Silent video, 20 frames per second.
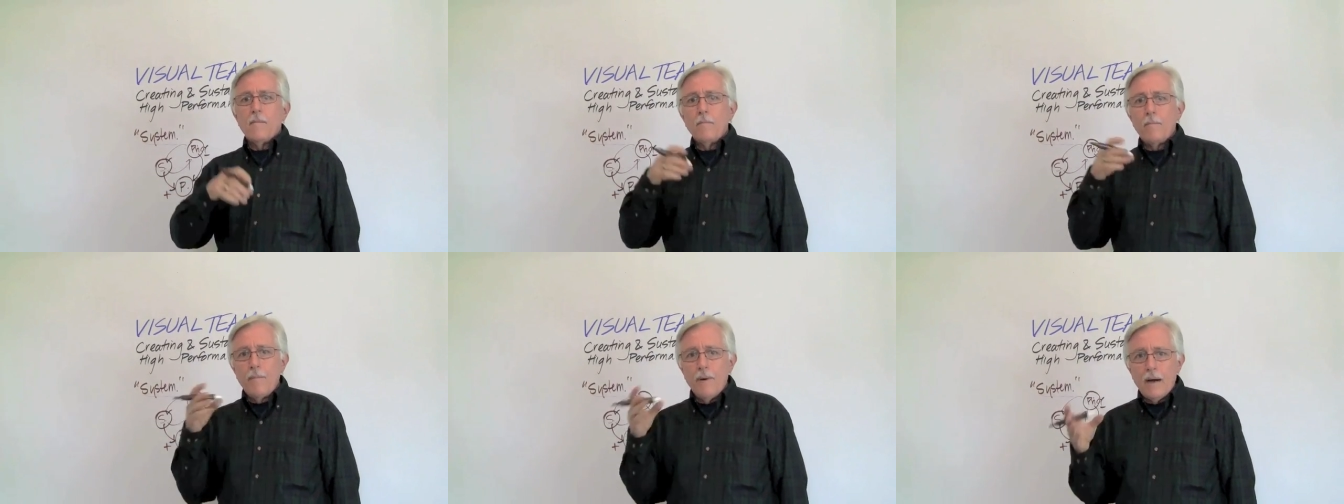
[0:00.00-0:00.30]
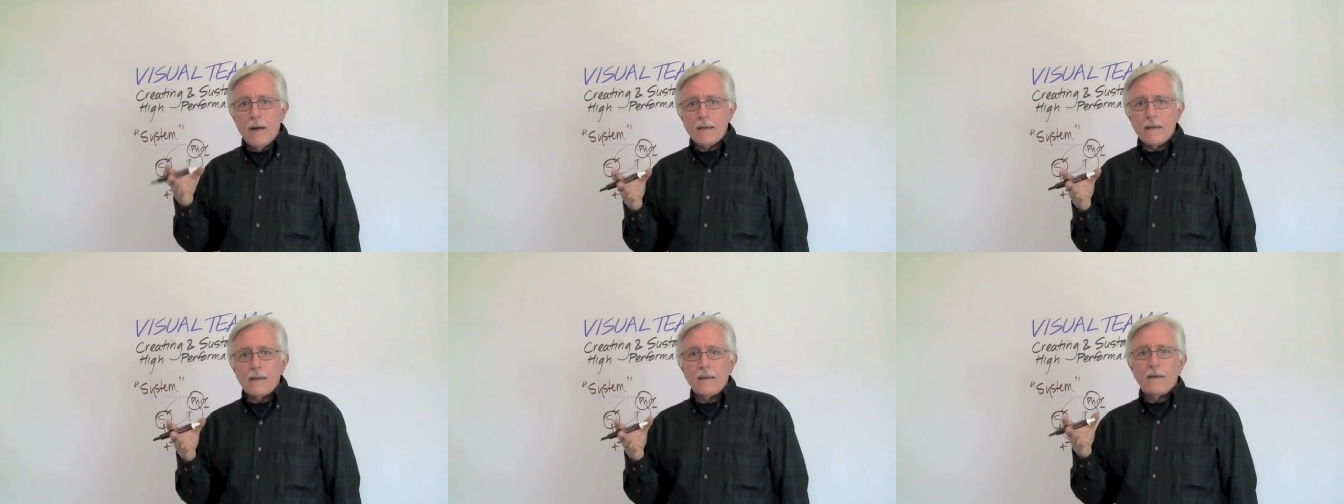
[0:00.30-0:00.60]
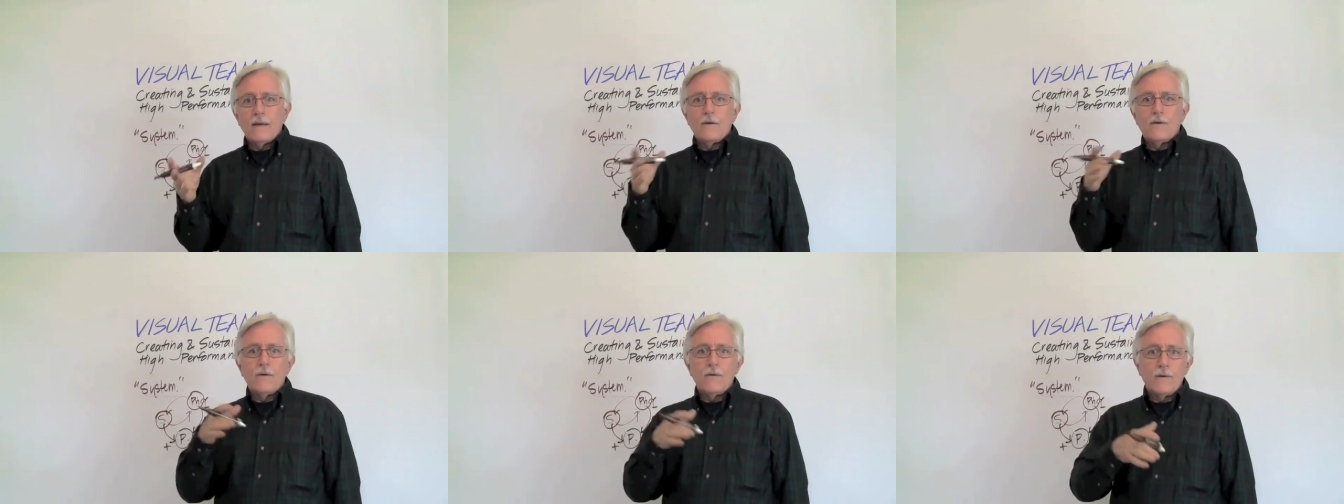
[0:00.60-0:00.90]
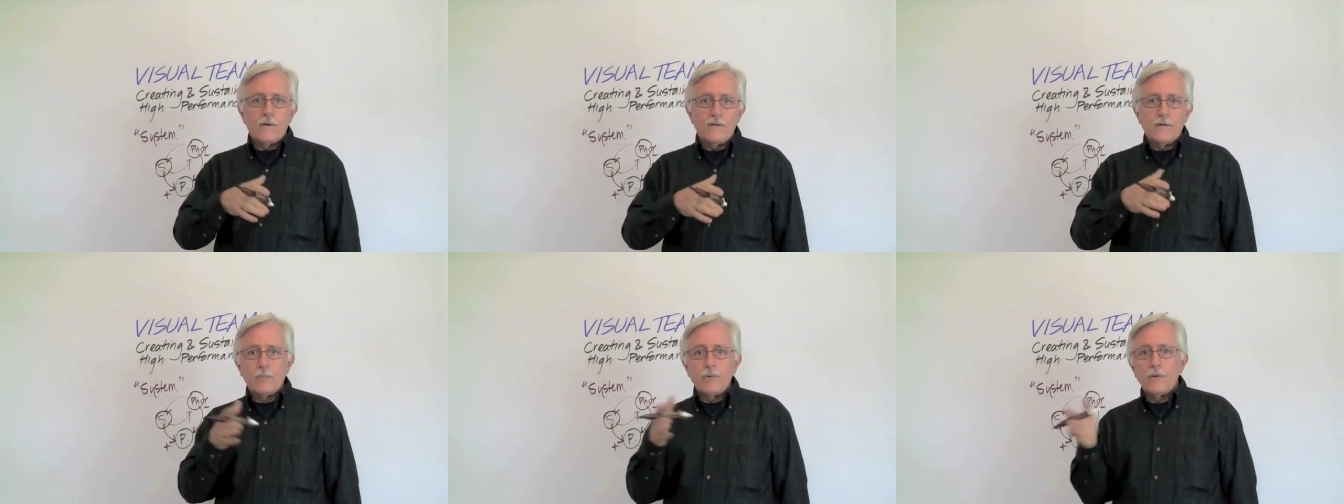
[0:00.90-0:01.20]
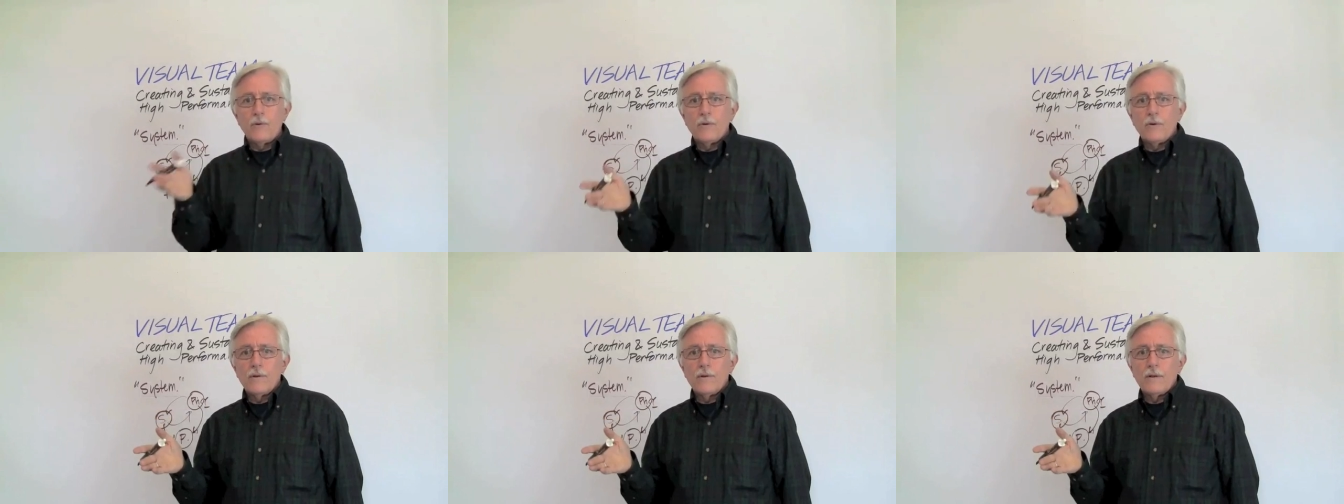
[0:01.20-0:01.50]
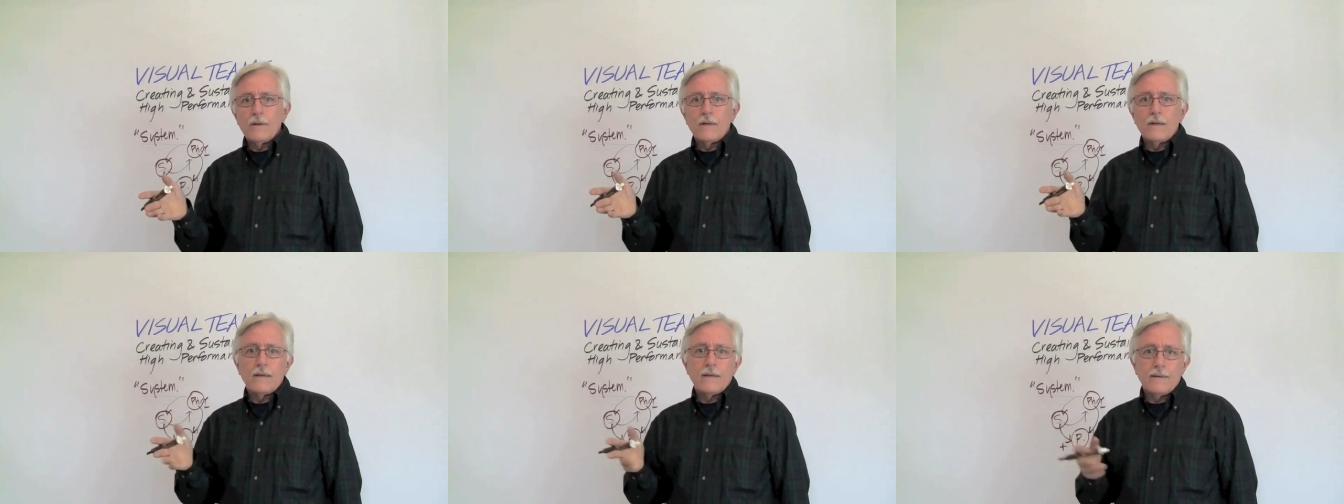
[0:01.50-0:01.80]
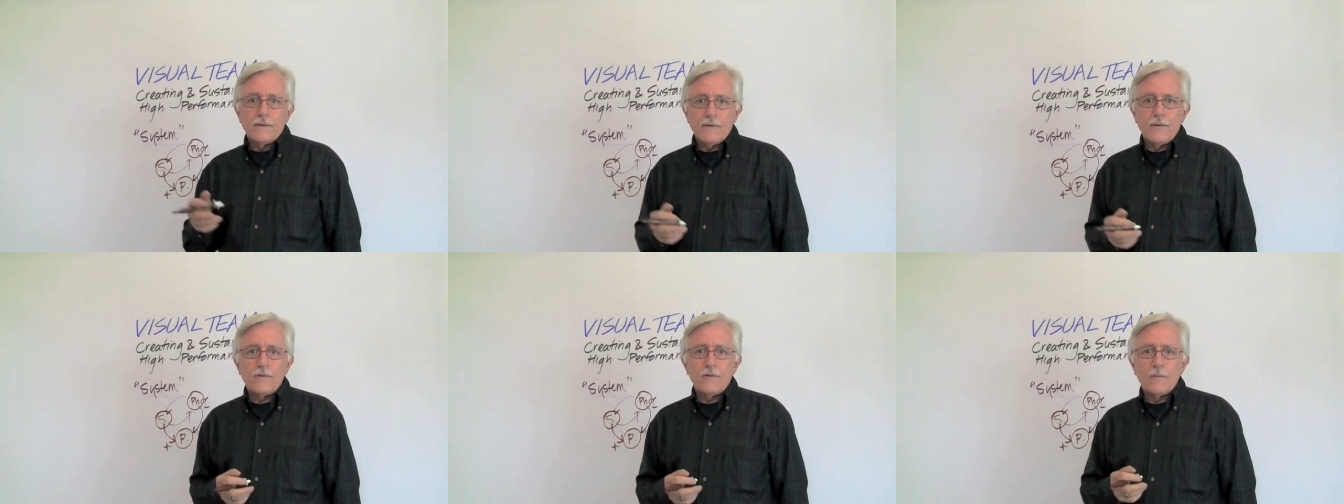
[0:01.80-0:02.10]
but to explore the
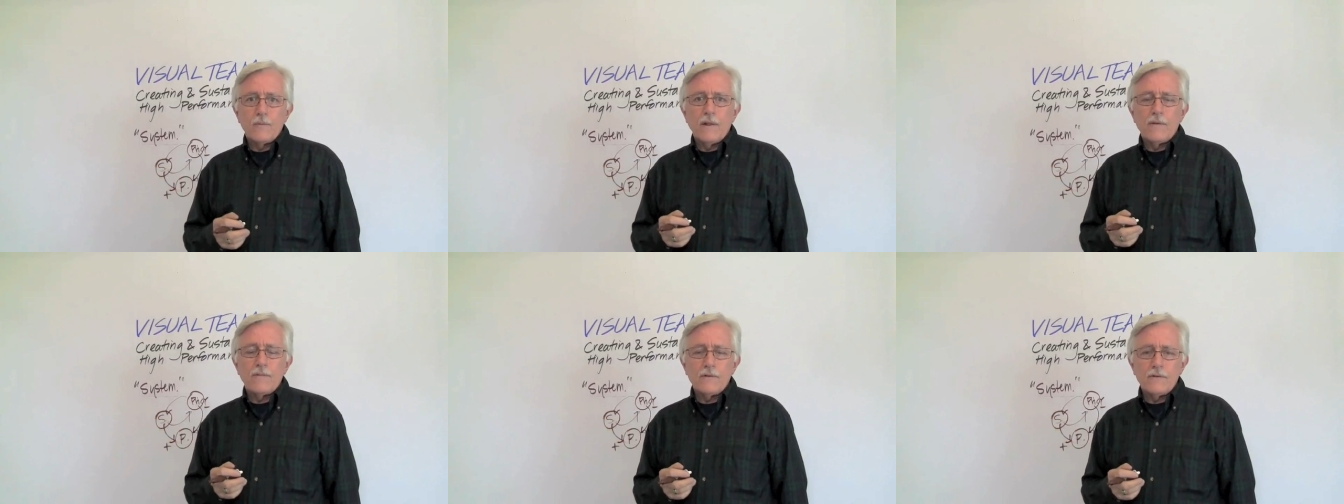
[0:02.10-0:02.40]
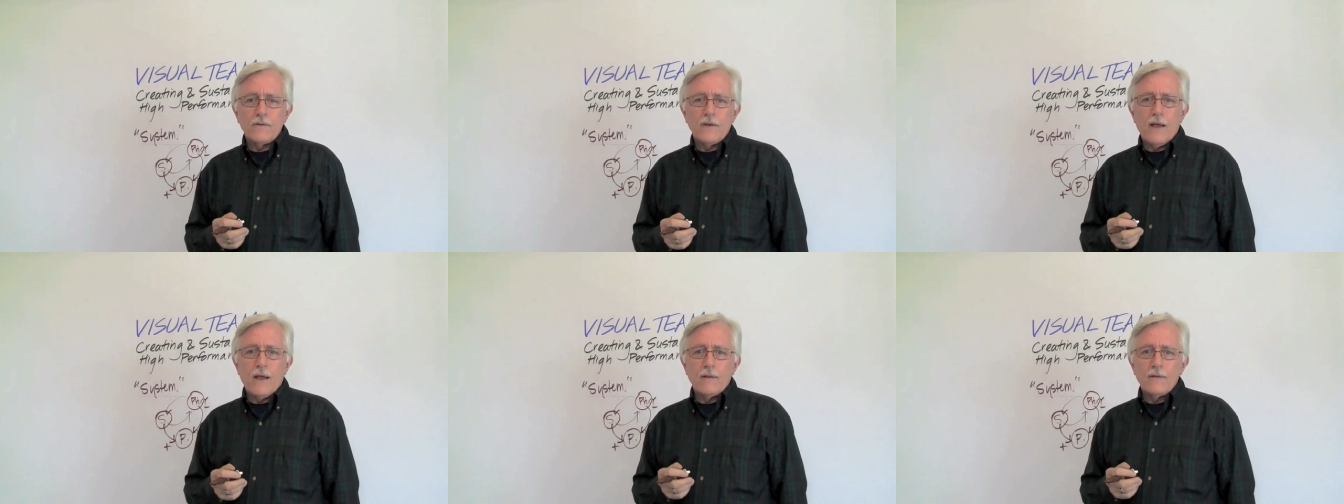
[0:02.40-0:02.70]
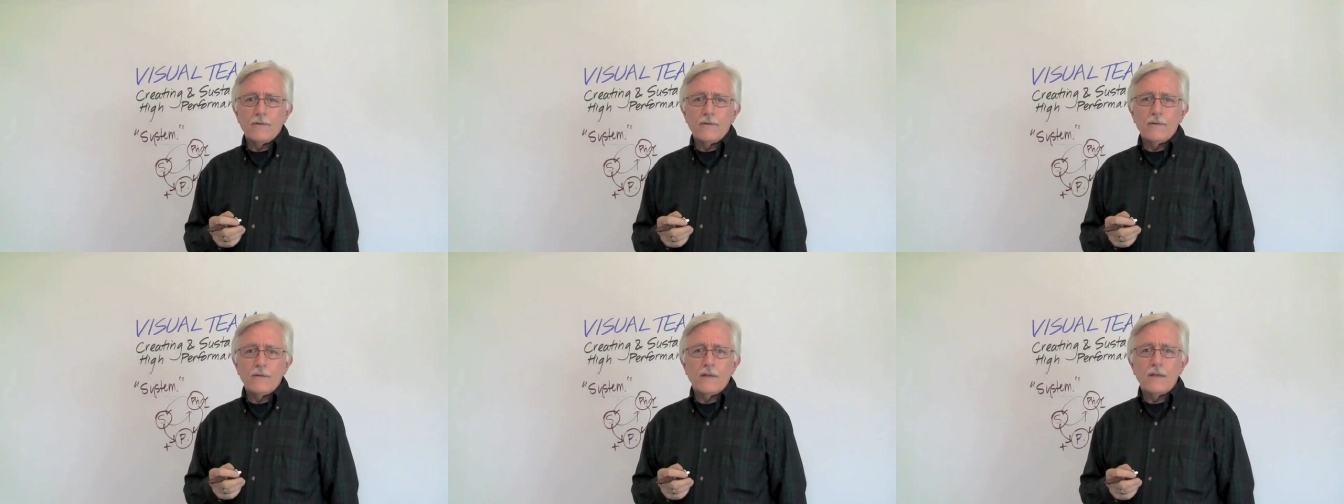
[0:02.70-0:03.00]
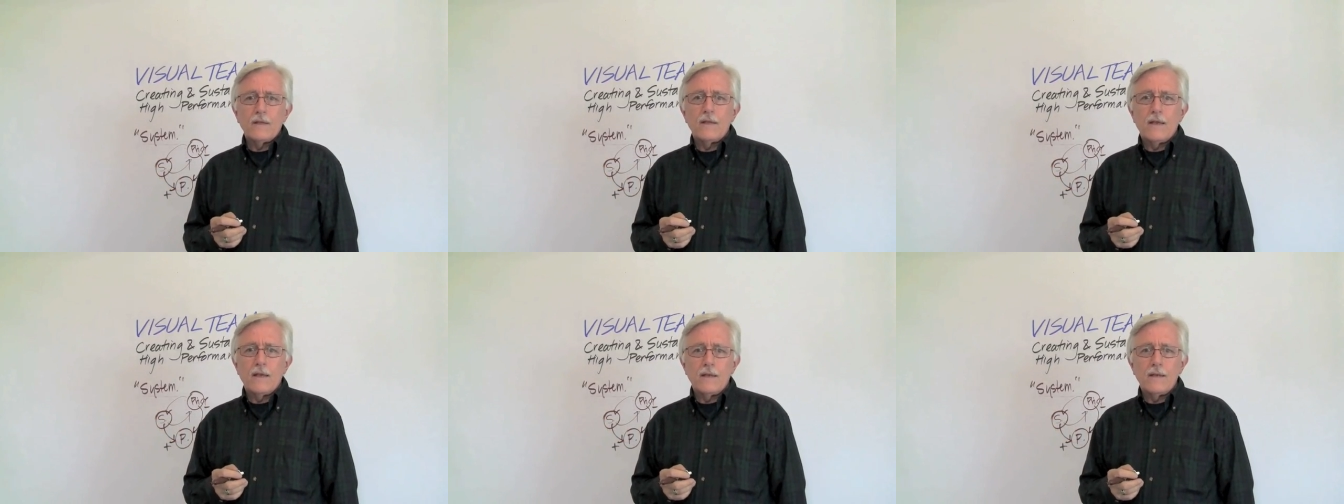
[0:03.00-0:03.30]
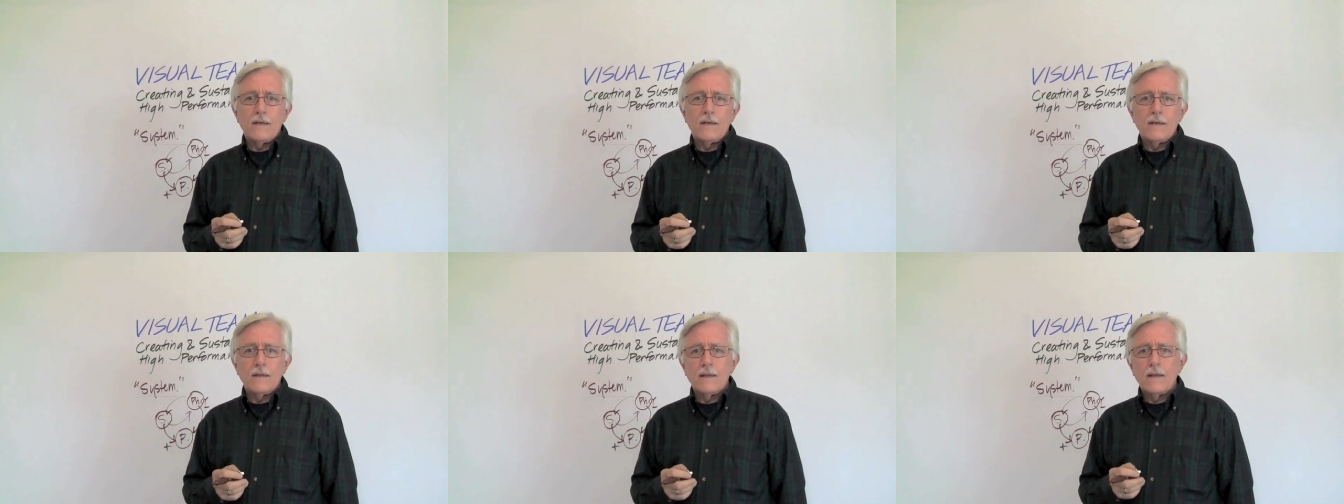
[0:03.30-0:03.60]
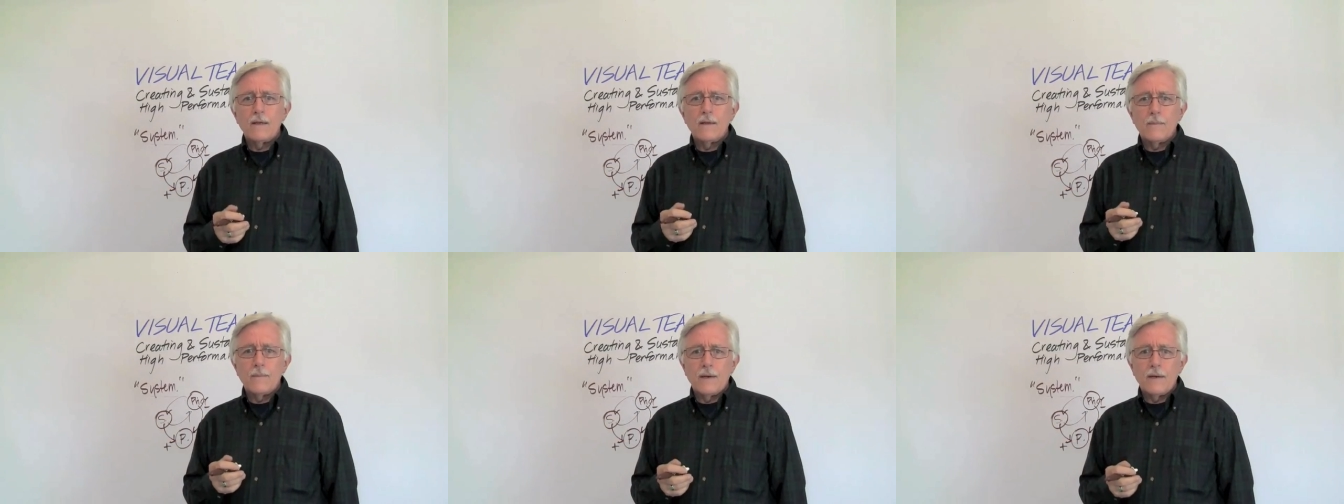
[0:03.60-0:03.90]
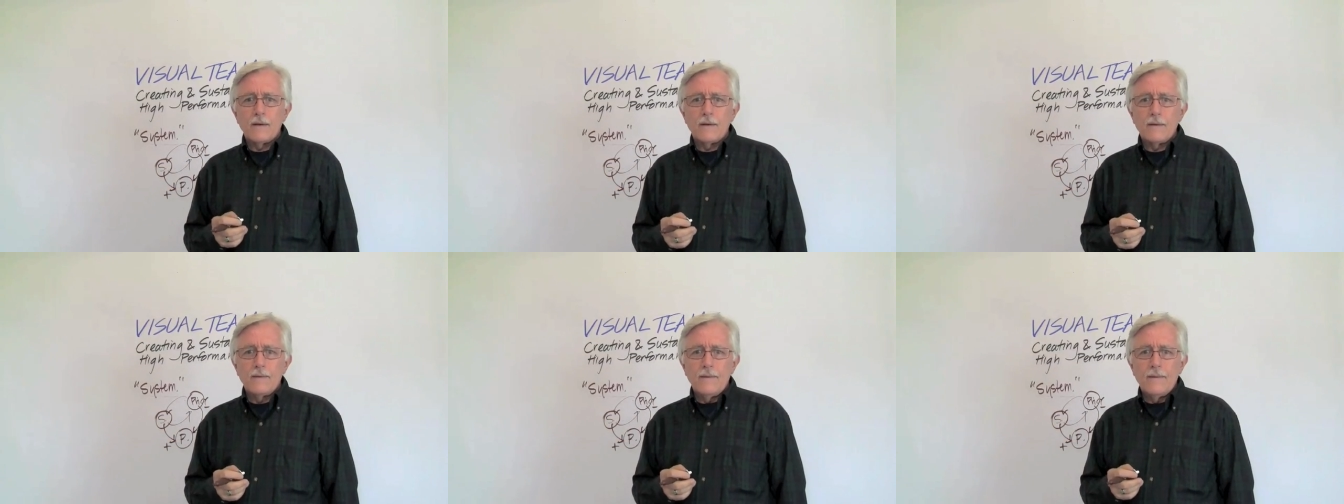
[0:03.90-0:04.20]
system-level challenges that they need to think
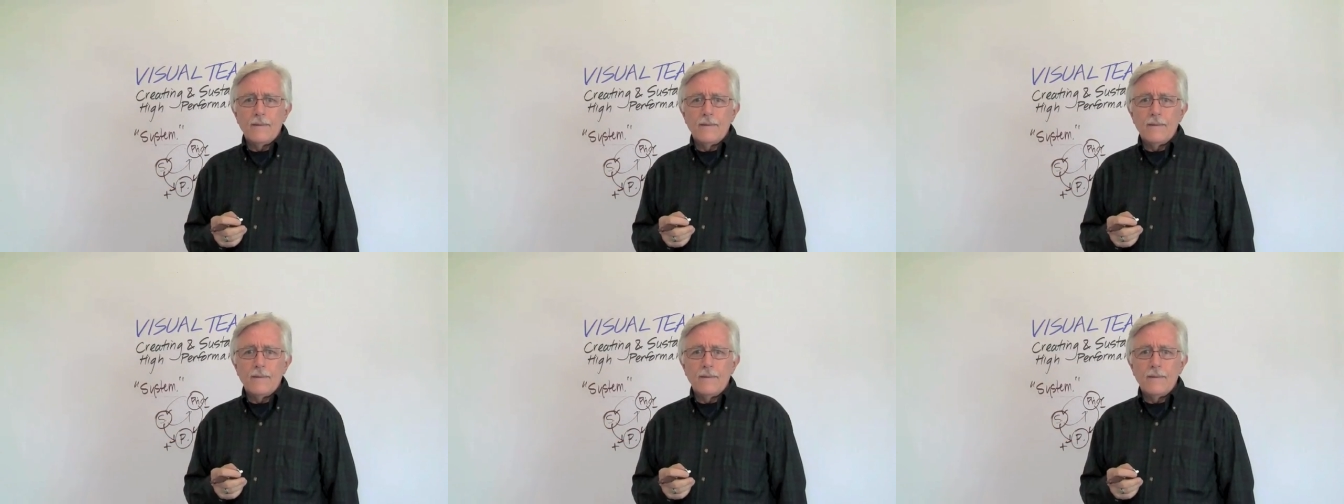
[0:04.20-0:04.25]
about.